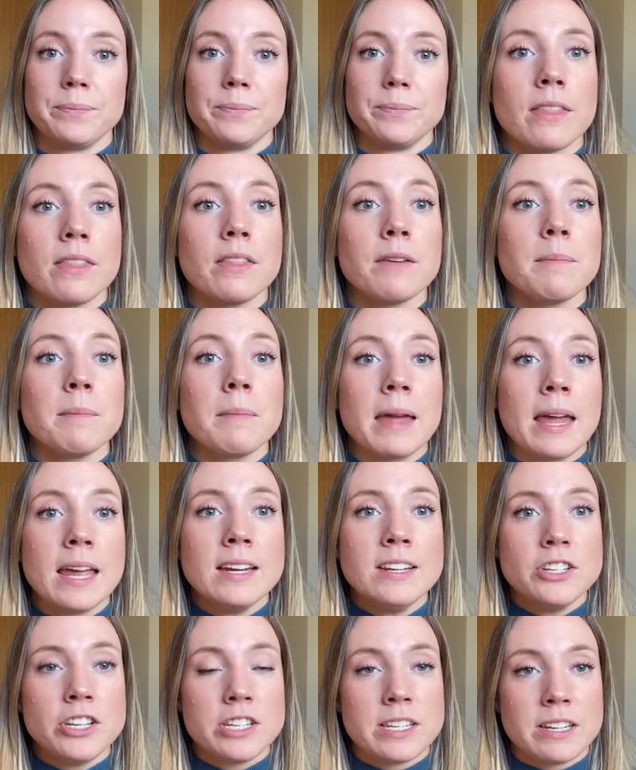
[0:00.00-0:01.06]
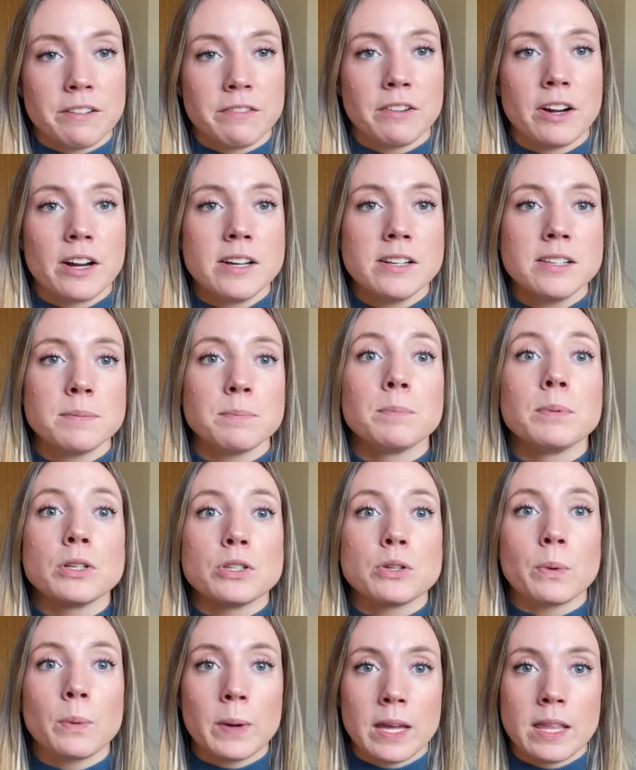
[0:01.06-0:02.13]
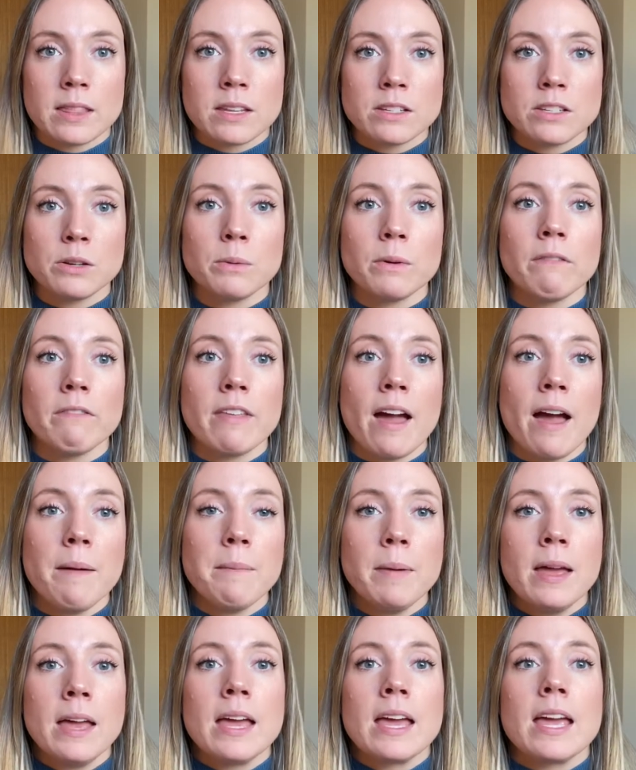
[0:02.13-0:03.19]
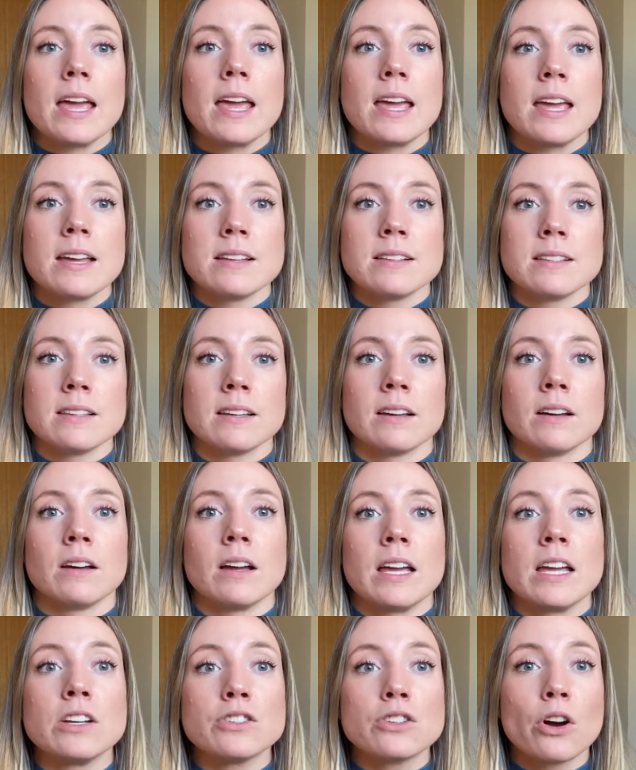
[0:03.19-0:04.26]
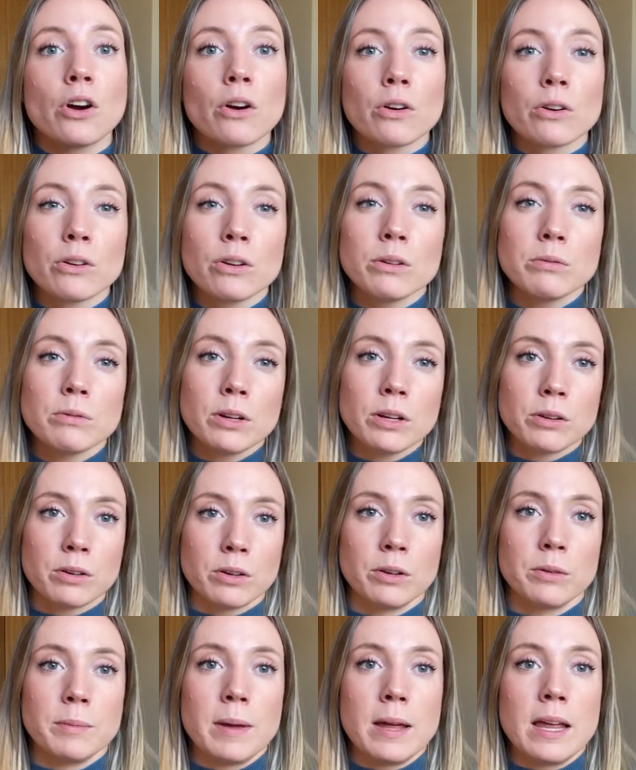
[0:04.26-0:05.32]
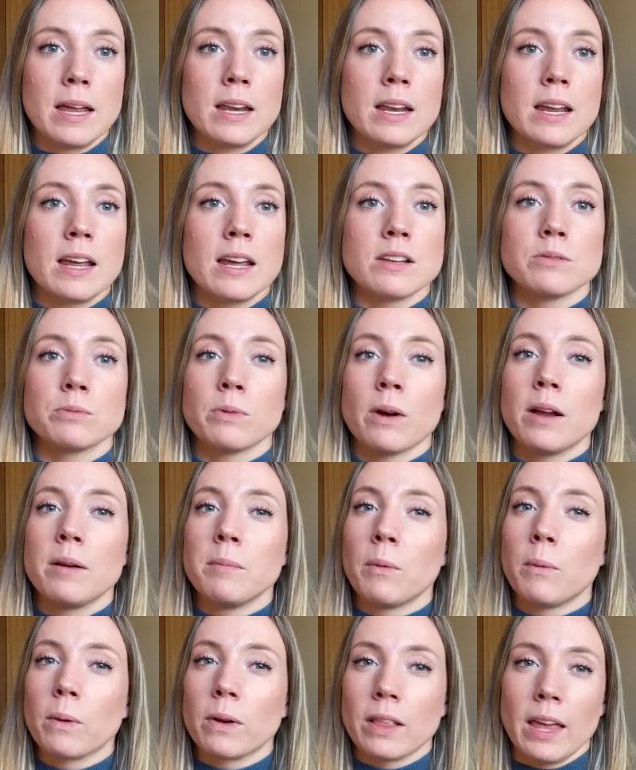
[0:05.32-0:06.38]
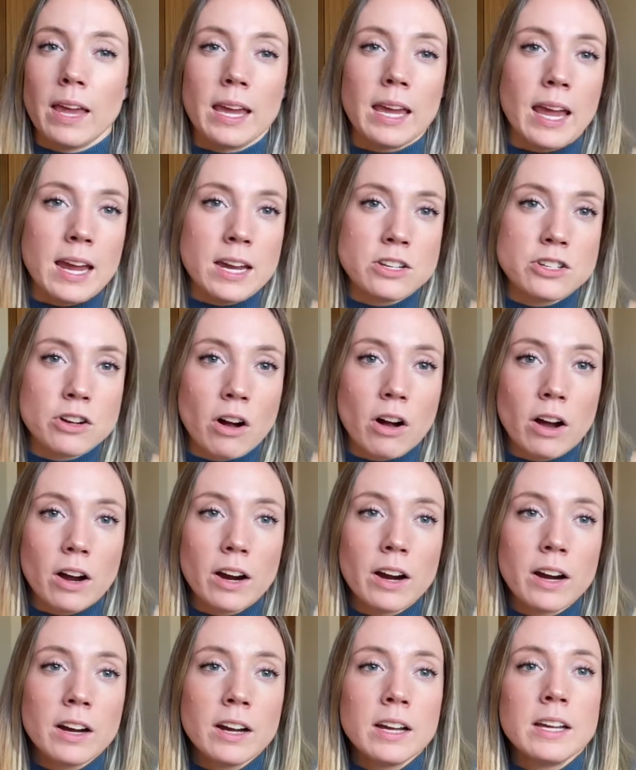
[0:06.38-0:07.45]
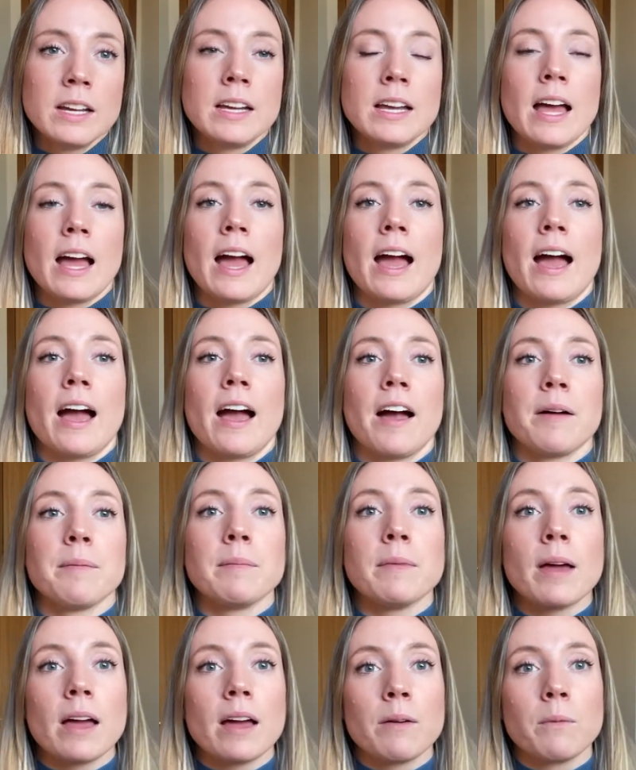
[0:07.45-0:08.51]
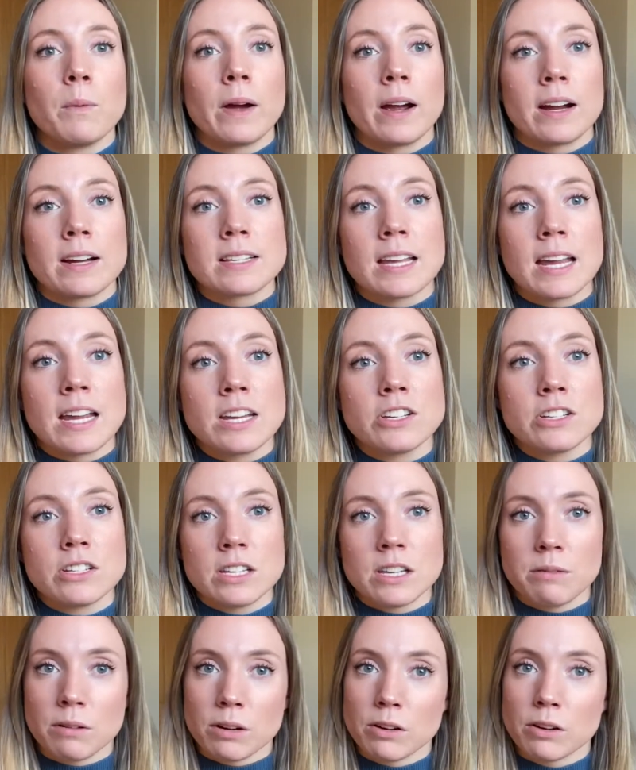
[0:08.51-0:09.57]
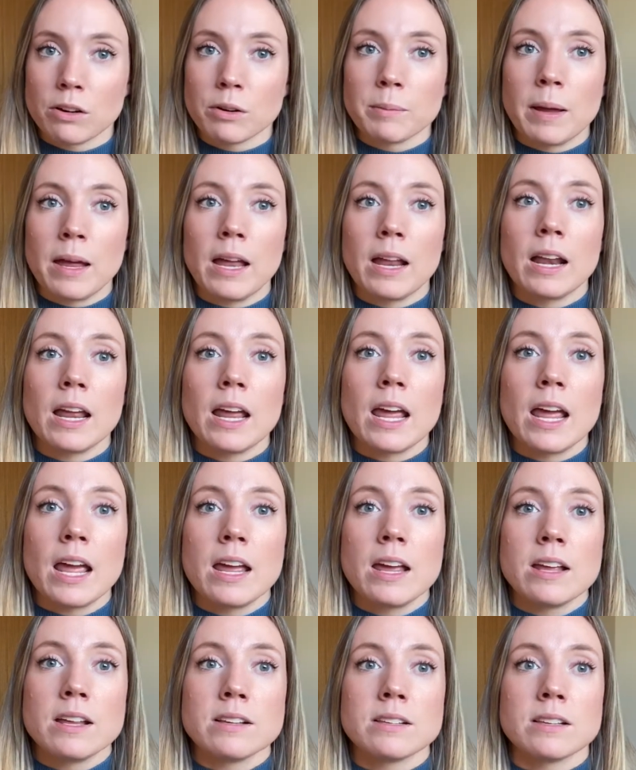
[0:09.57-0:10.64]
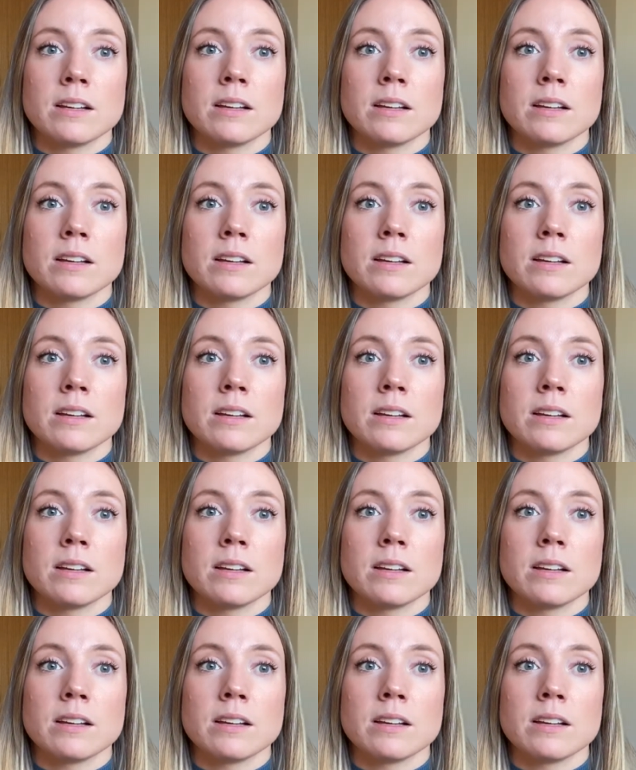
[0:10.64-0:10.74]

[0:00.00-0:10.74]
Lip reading: The main difference between the 2 of them is internal recruitment is run more like HR, whereas agency recruitment is